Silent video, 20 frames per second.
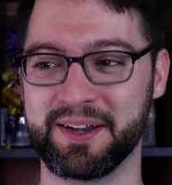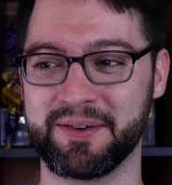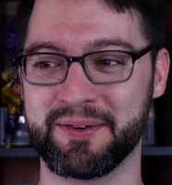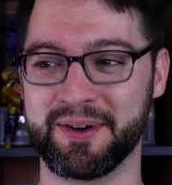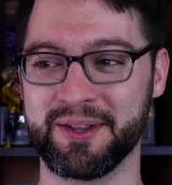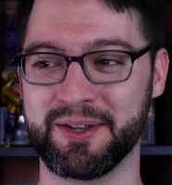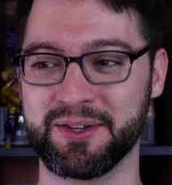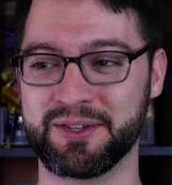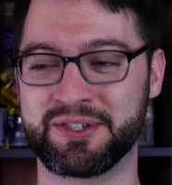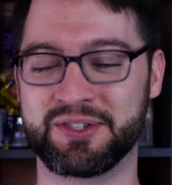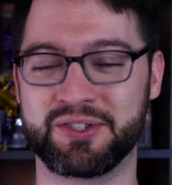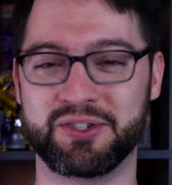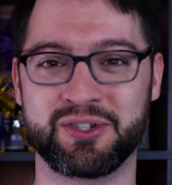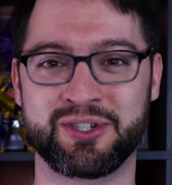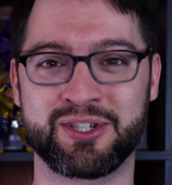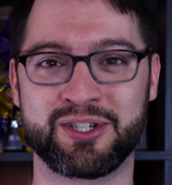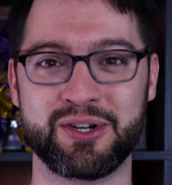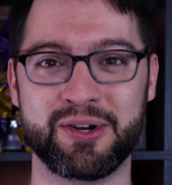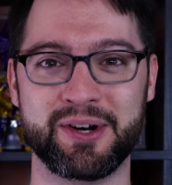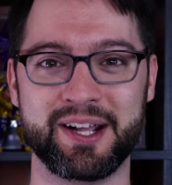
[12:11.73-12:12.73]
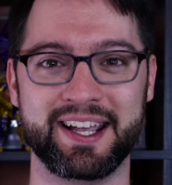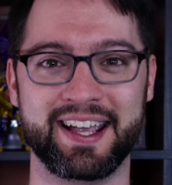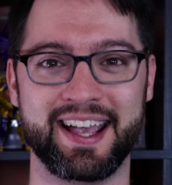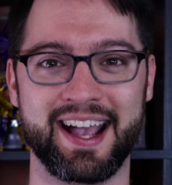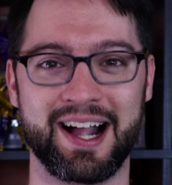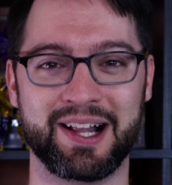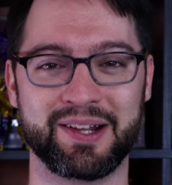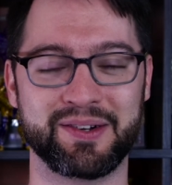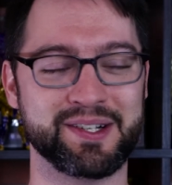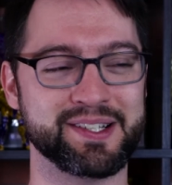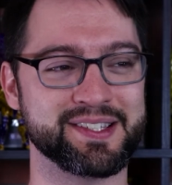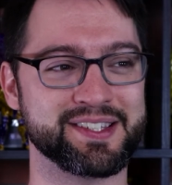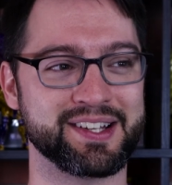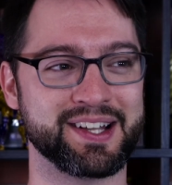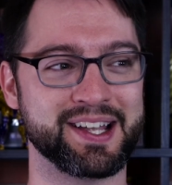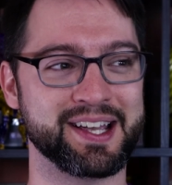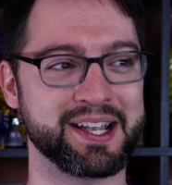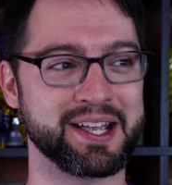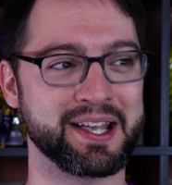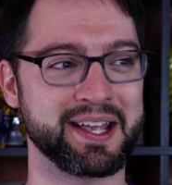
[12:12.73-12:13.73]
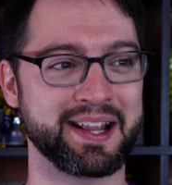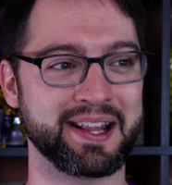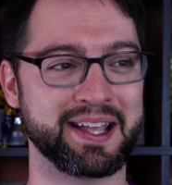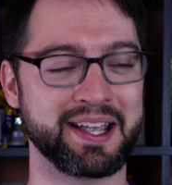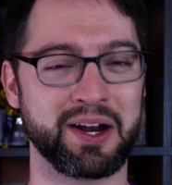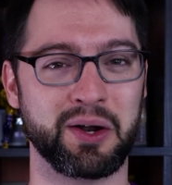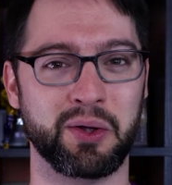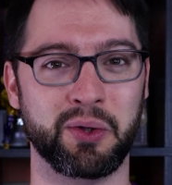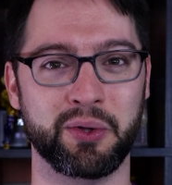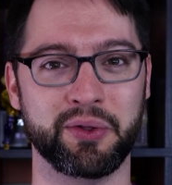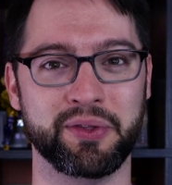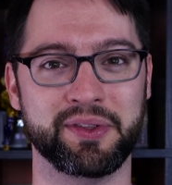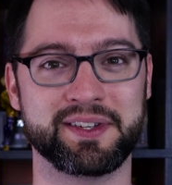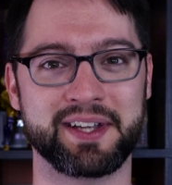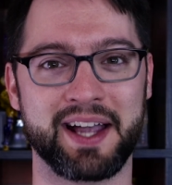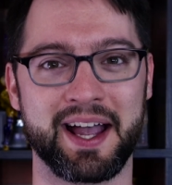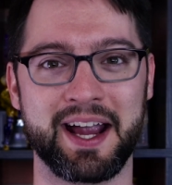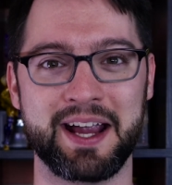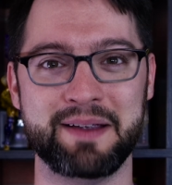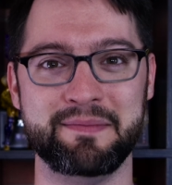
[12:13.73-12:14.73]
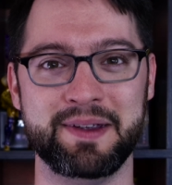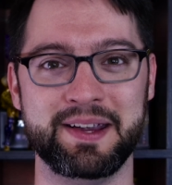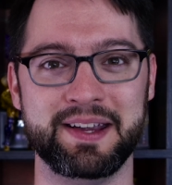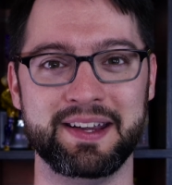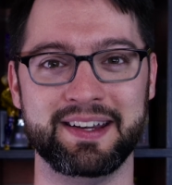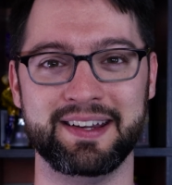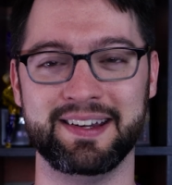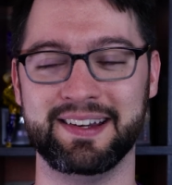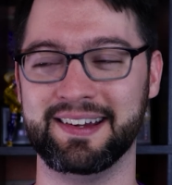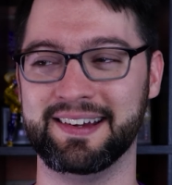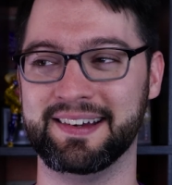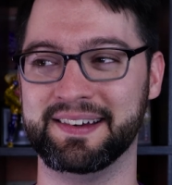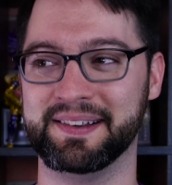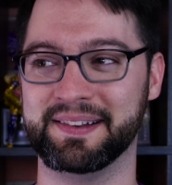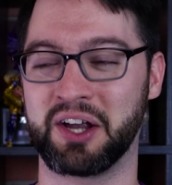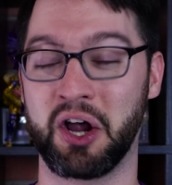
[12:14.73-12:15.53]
Like one of those shooting galleries at like a like an old timey